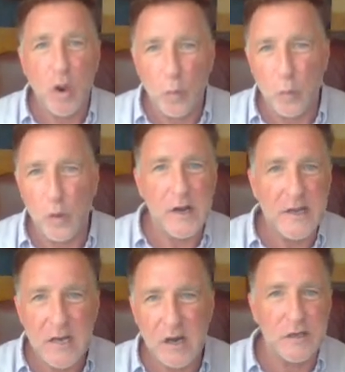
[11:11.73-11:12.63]

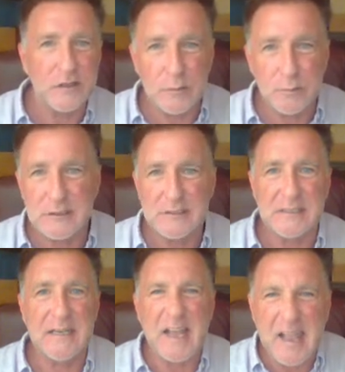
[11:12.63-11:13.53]

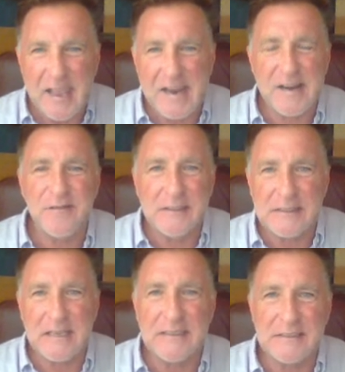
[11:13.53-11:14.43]
100% of
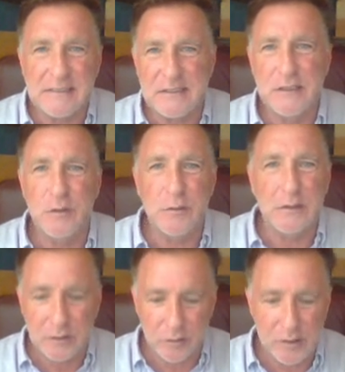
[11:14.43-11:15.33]
everything to do
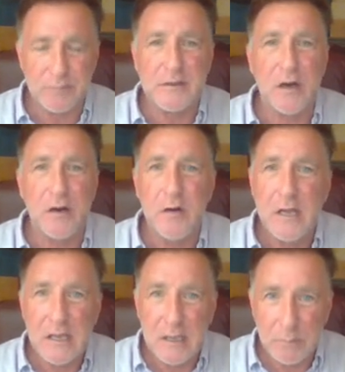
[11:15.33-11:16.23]
with crypto,
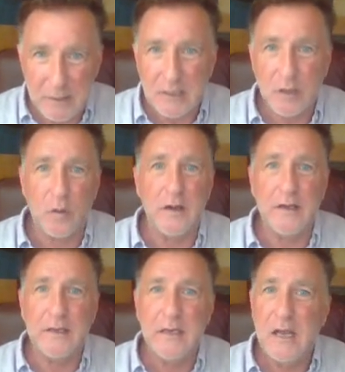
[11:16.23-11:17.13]

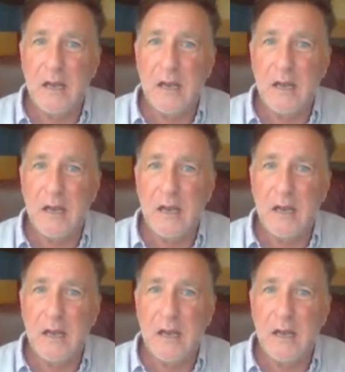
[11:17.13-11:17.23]
Bitcoin,